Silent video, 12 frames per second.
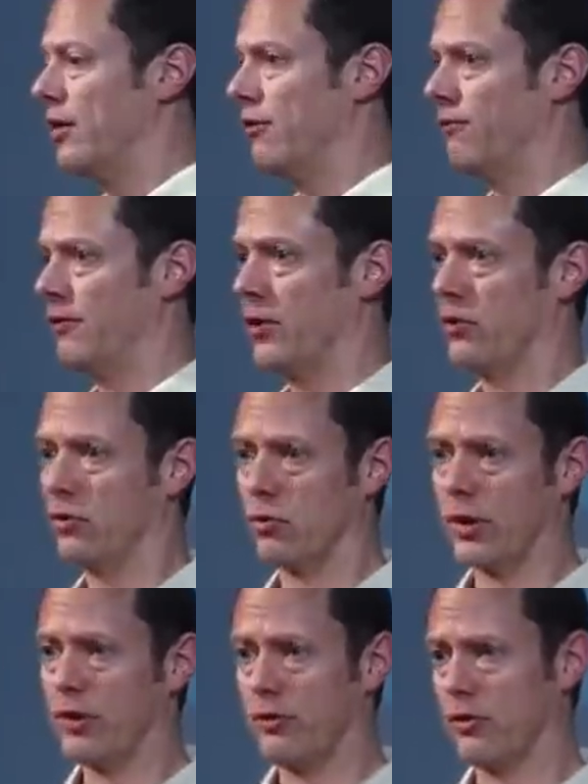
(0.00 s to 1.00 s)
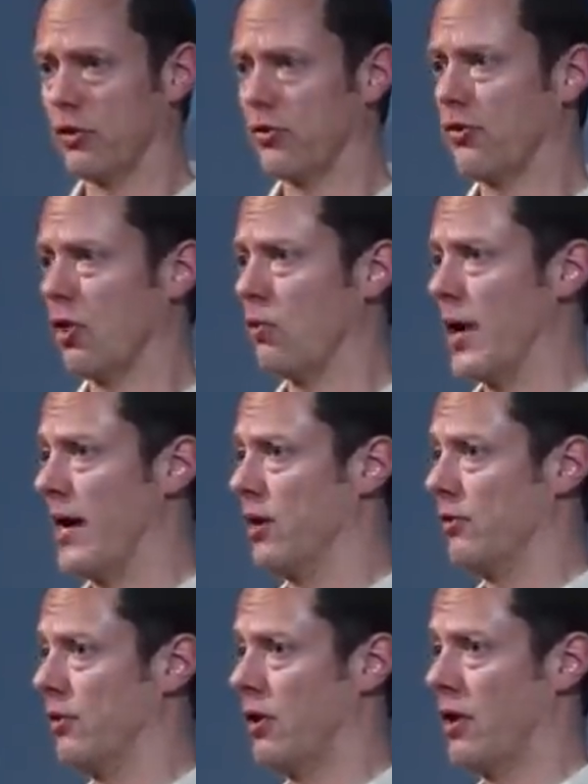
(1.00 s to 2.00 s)
in the field research
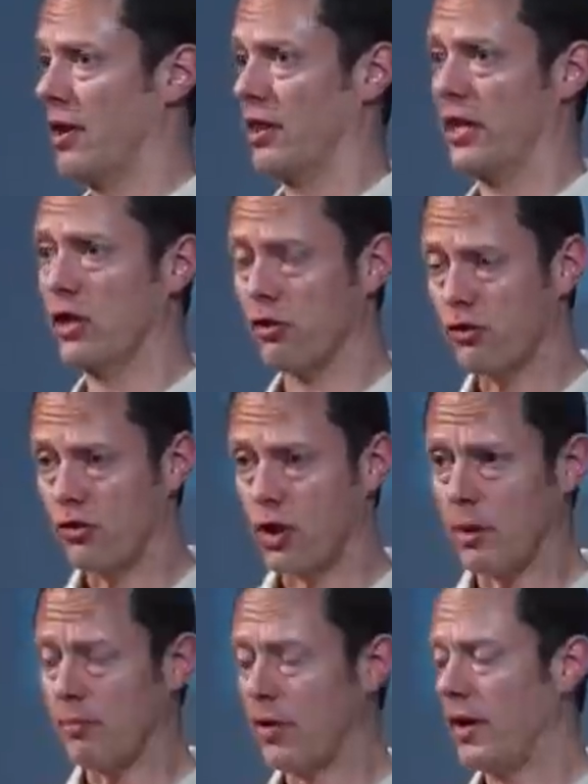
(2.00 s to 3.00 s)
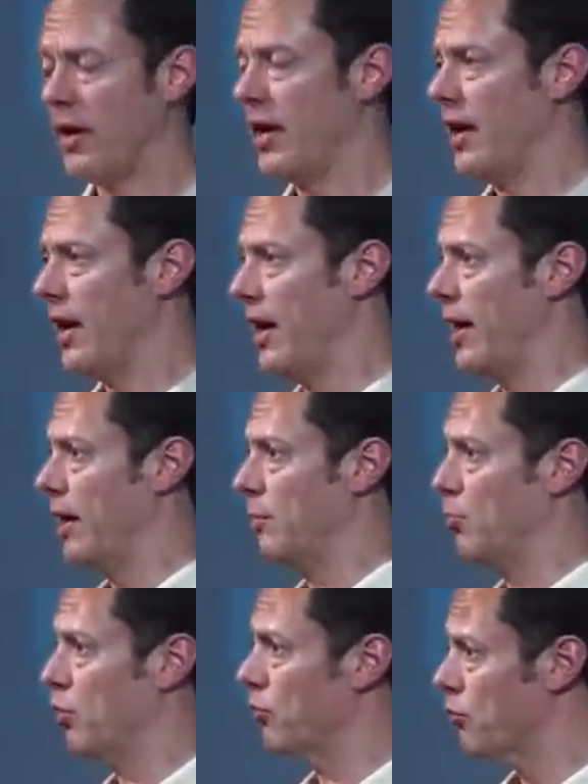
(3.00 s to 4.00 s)
around leadership
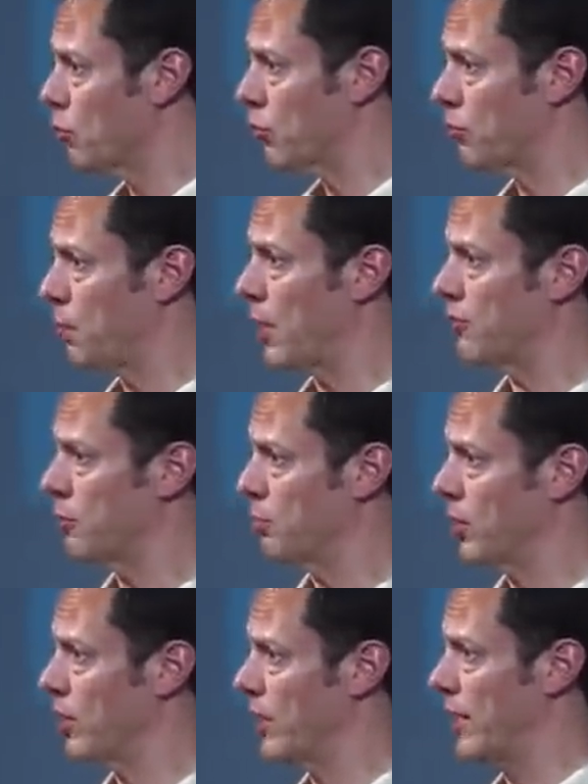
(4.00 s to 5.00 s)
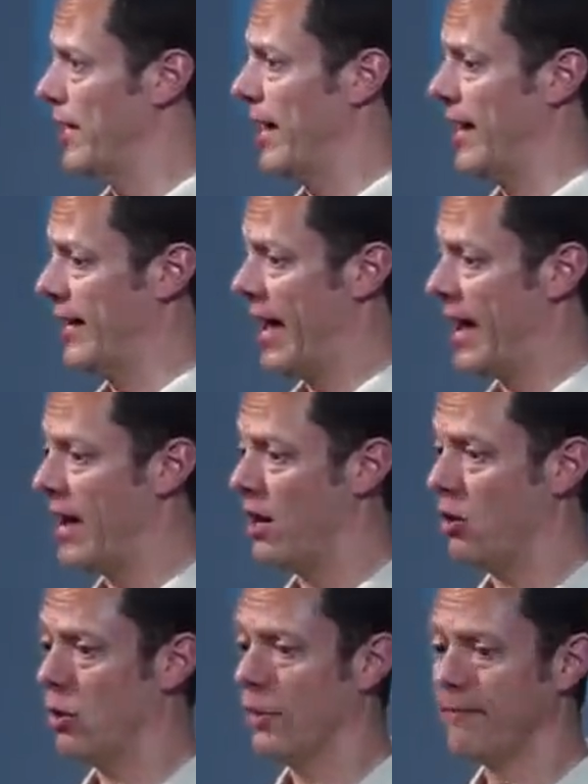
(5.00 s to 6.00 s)
and personal responsibility and
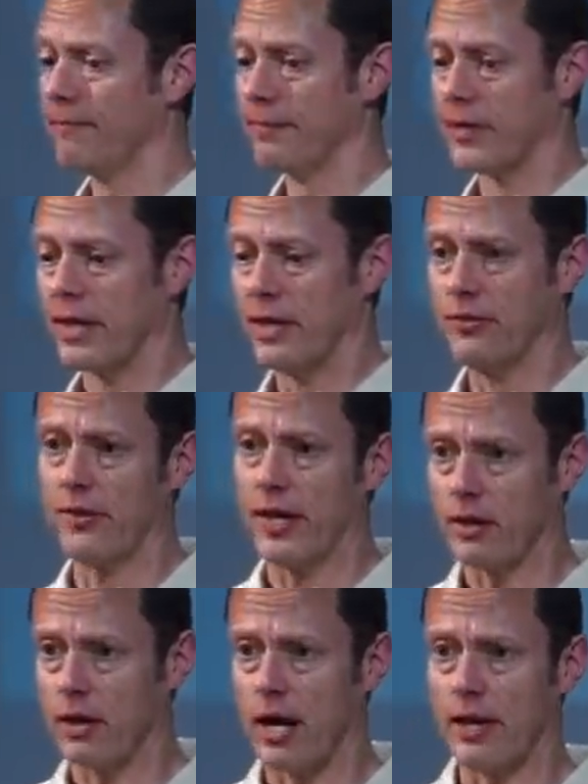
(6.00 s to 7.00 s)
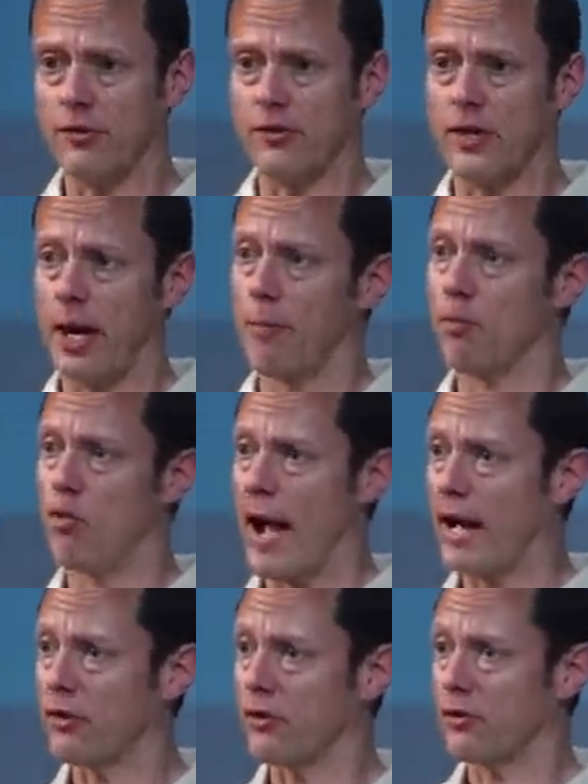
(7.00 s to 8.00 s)
how he's analyzed it and
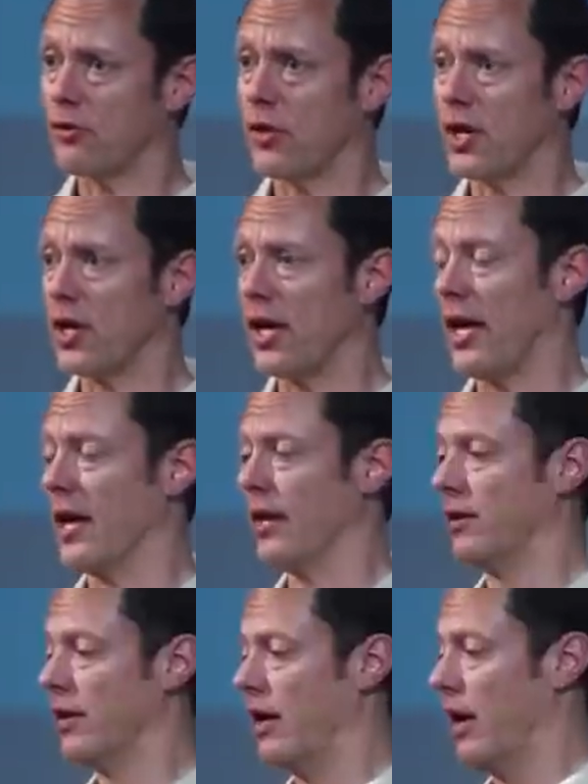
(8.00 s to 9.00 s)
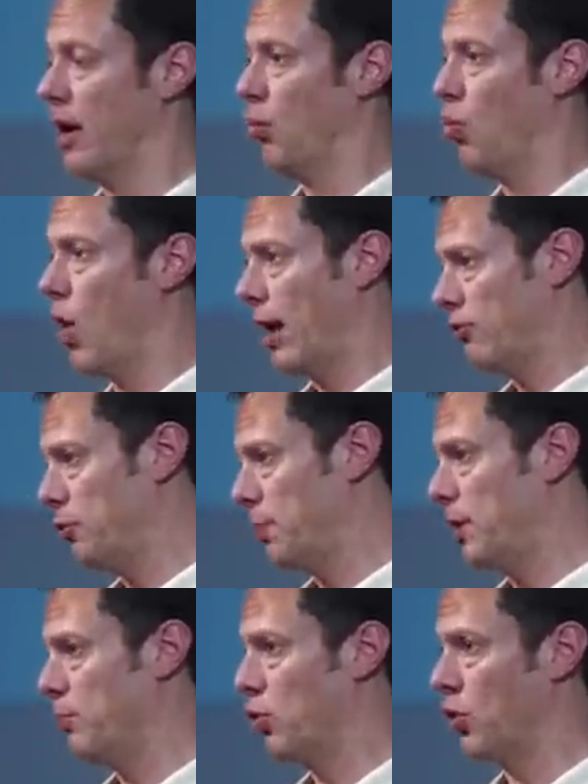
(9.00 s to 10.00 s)
practiced it and, and
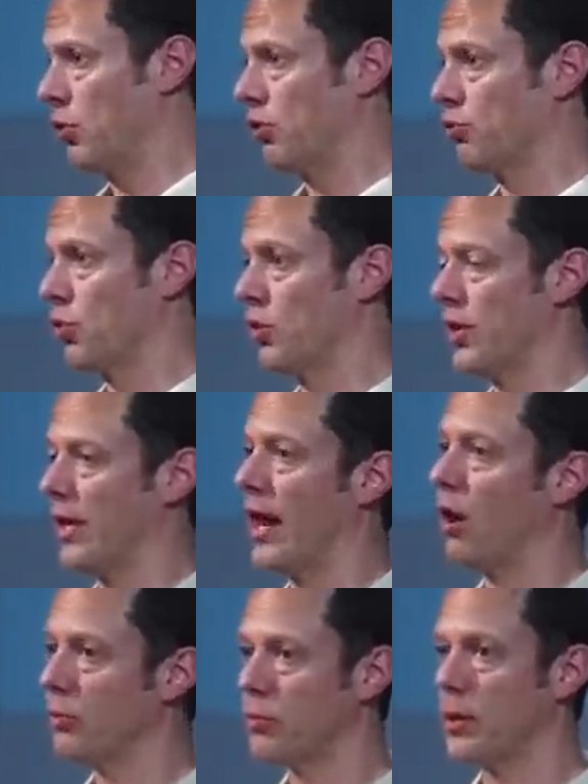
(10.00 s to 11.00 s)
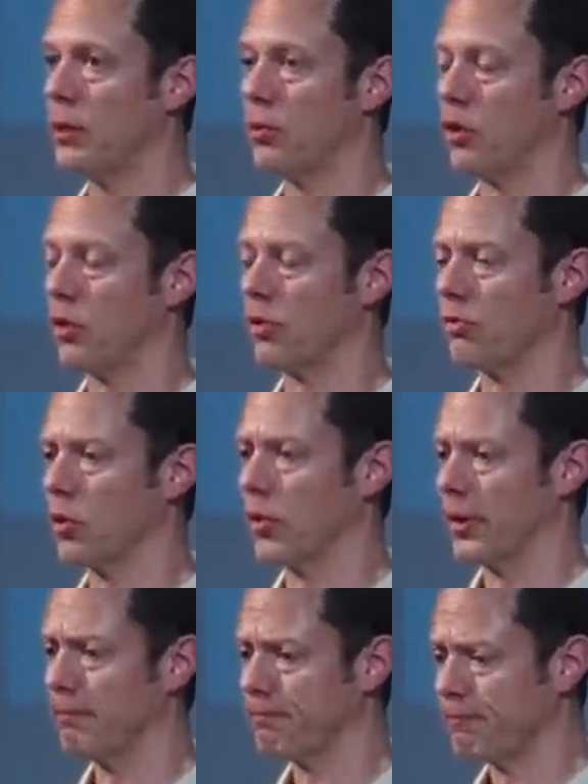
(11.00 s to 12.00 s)
watched people go through it and helped people go
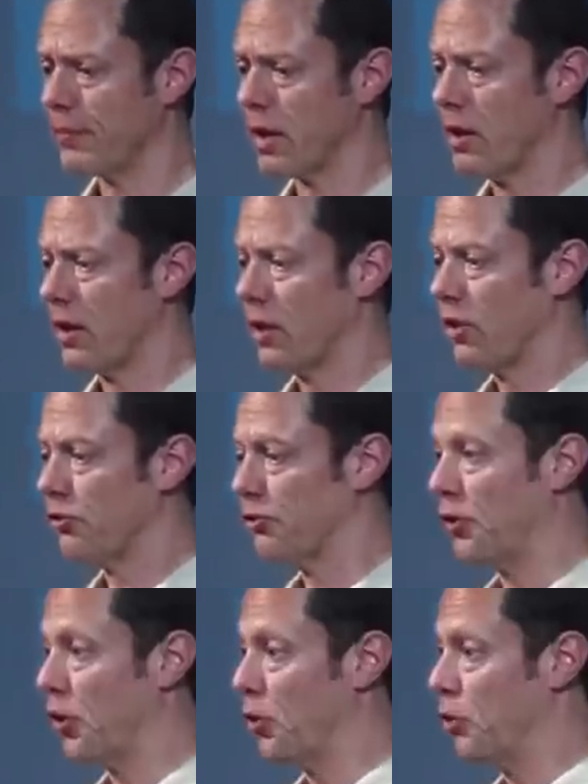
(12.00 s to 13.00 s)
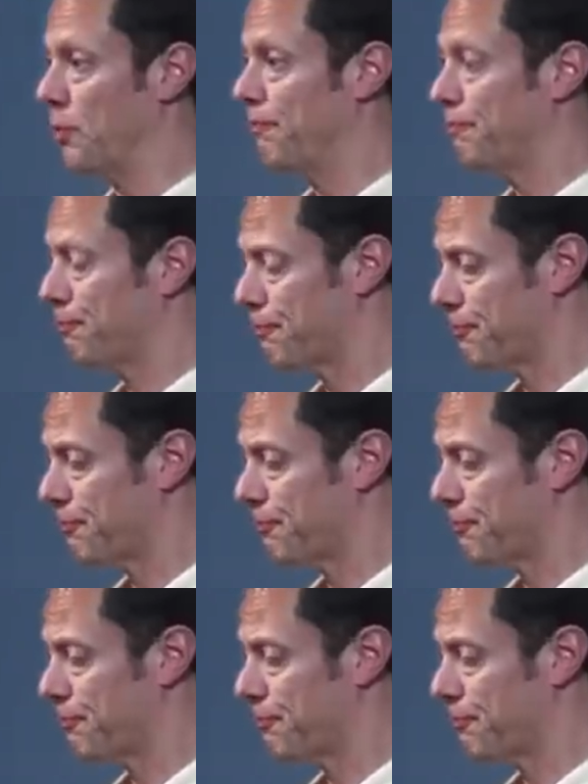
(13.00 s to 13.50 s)
through it. So